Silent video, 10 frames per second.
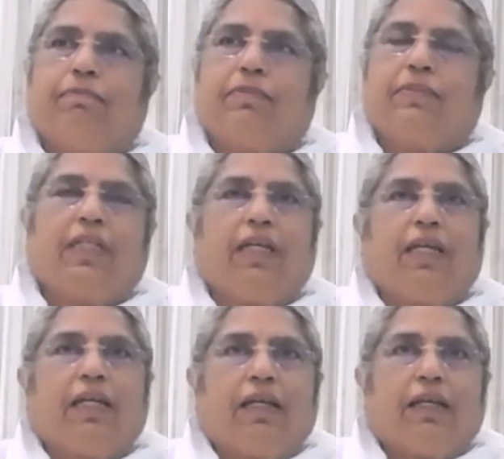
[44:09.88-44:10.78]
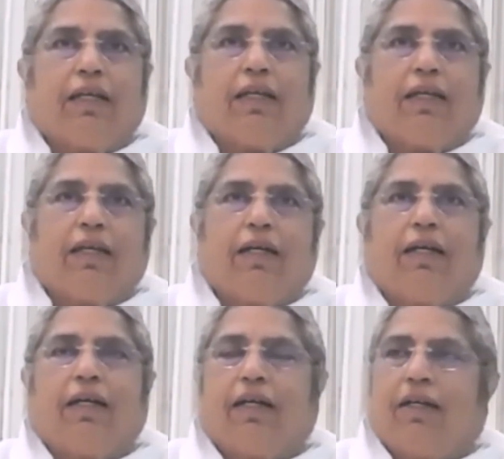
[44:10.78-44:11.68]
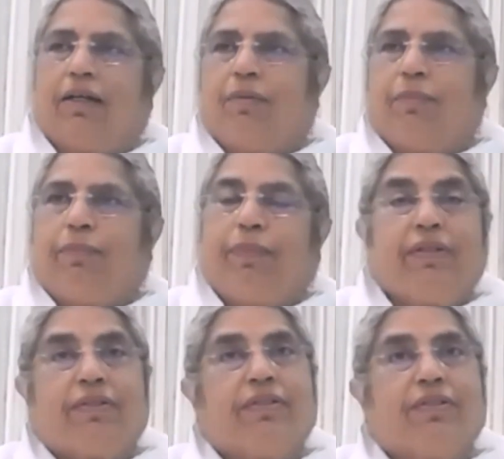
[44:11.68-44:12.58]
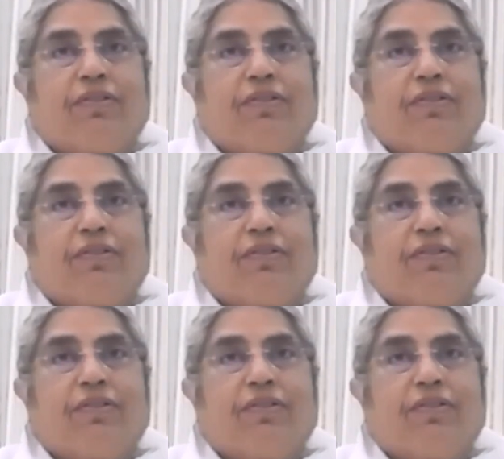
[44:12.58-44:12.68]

the present